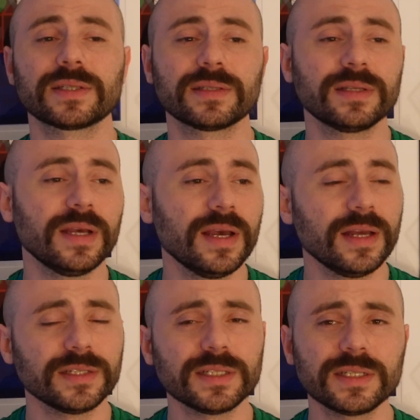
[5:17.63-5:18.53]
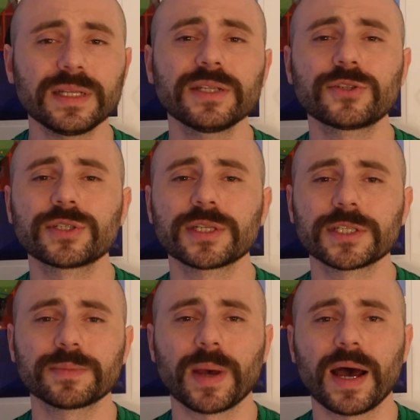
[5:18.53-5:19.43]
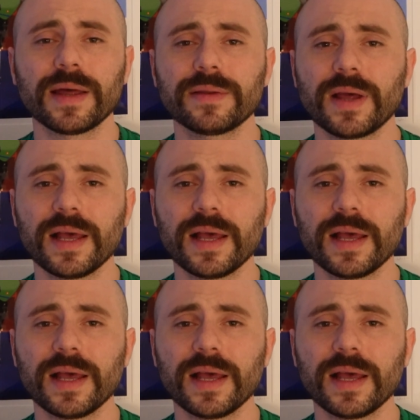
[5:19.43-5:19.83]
and just an interesting spot.